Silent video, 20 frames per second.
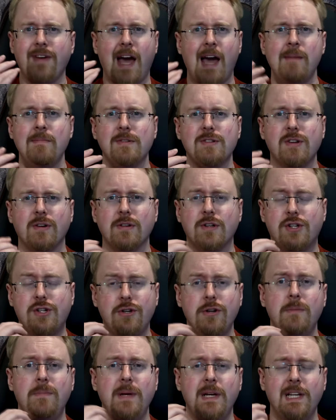Amazon
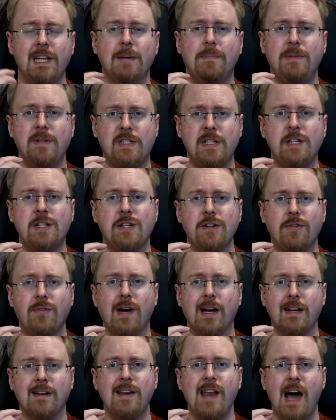should be in a position
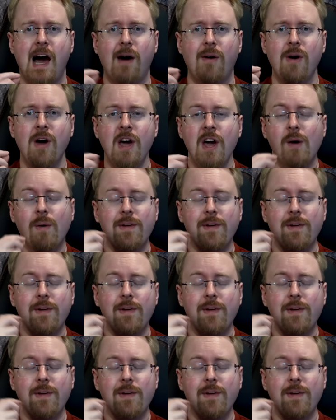right now